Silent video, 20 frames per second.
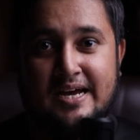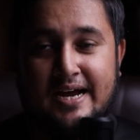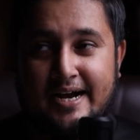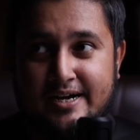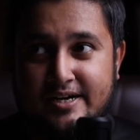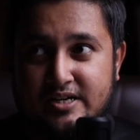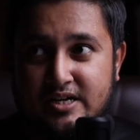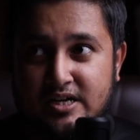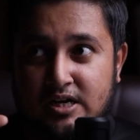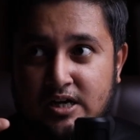
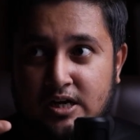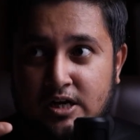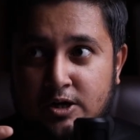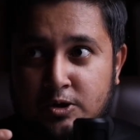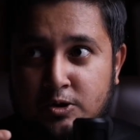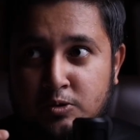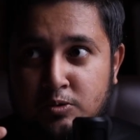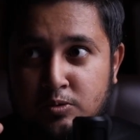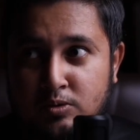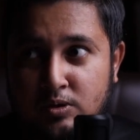and
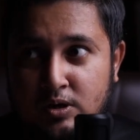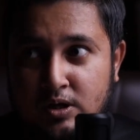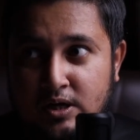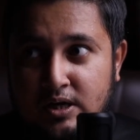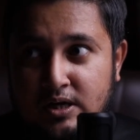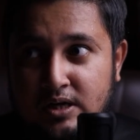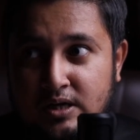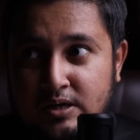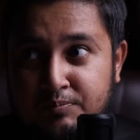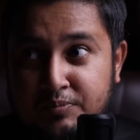to
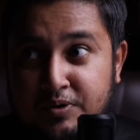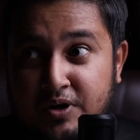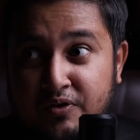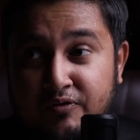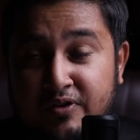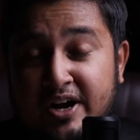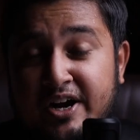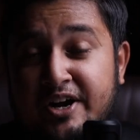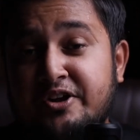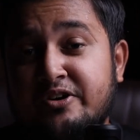
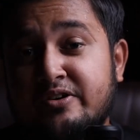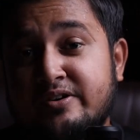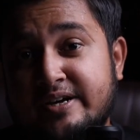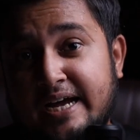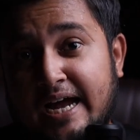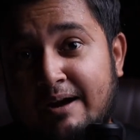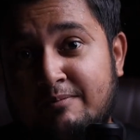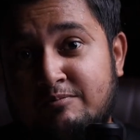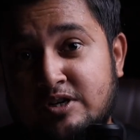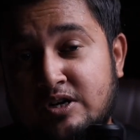prevent your
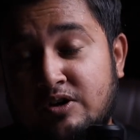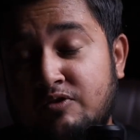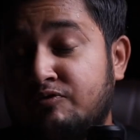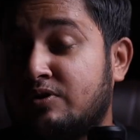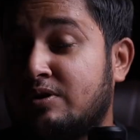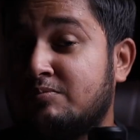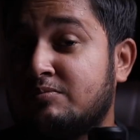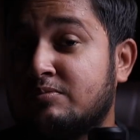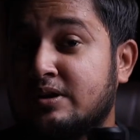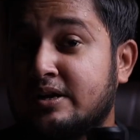camera
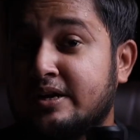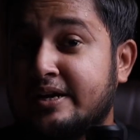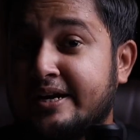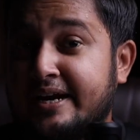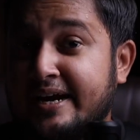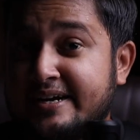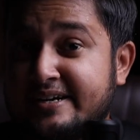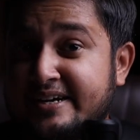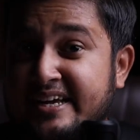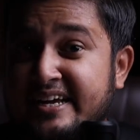from
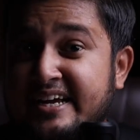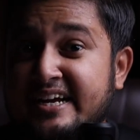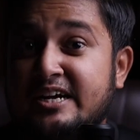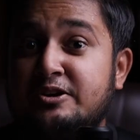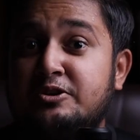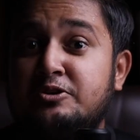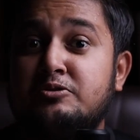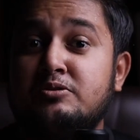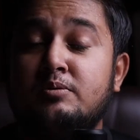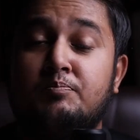getting
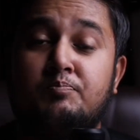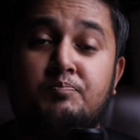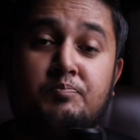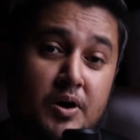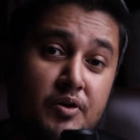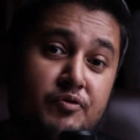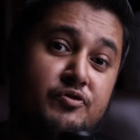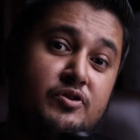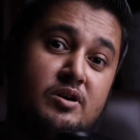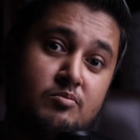into
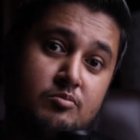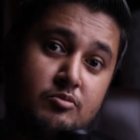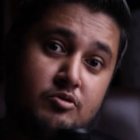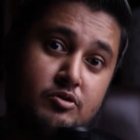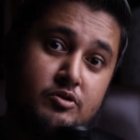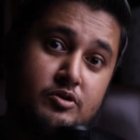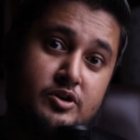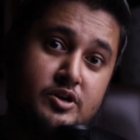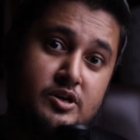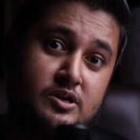buffer
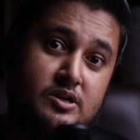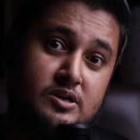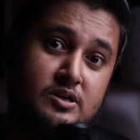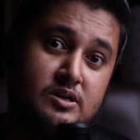mode